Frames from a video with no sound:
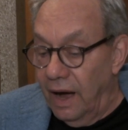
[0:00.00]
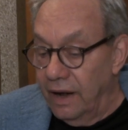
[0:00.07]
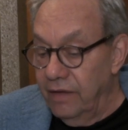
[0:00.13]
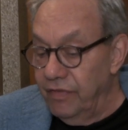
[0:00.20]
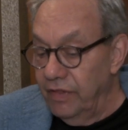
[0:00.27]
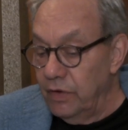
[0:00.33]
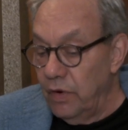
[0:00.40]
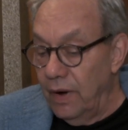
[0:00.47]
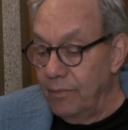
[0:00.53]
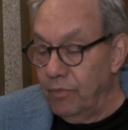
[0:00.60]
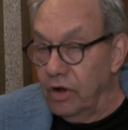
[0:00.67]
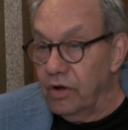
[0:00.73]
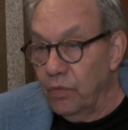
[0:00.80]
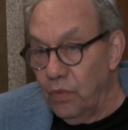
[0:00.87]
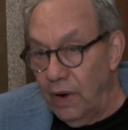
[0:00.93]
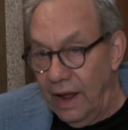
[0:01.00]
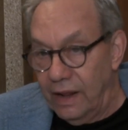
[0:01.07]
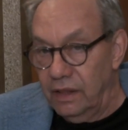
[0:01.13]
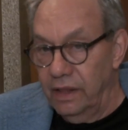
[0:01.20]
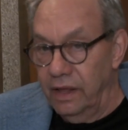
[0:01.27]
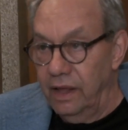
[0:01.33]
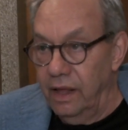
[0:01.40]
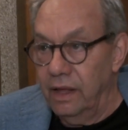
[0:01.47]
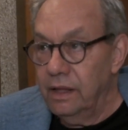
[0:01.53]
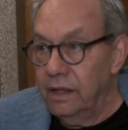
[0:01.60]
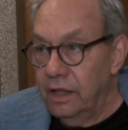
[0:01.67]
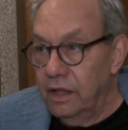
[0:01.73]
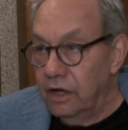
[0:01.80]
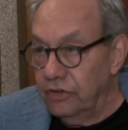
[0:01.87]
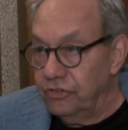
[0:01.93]
Even though I'm correctly
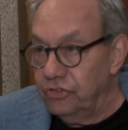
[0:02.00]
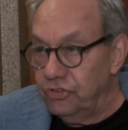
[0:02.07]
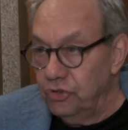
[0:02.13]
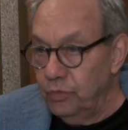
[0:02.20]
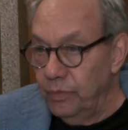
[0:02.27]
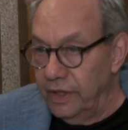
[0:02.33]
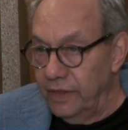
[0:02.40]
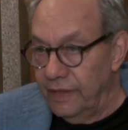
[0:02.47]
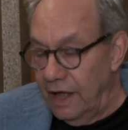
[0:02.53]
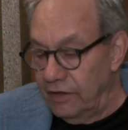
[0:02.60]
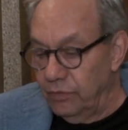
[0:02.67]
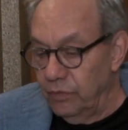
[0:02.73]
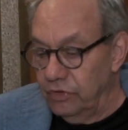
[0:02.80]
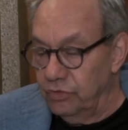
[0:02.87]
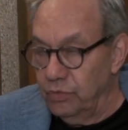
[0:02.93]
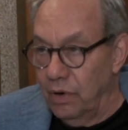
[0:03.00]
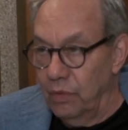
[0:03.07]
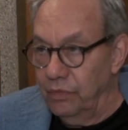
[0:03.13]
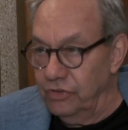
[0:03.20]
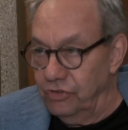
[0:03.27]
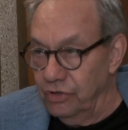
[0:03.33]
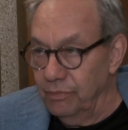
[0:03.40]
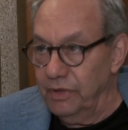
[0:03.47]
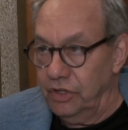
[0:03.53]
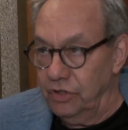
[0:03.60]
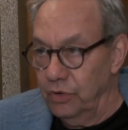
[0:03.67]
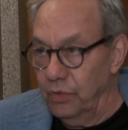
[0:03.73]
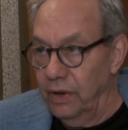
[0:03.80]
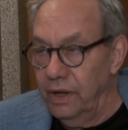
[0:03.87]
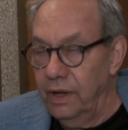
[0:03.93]
assuming that was what we should be
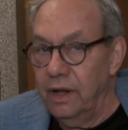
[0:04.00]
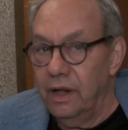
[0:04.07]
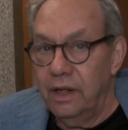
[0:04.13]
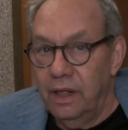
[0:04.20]
doing,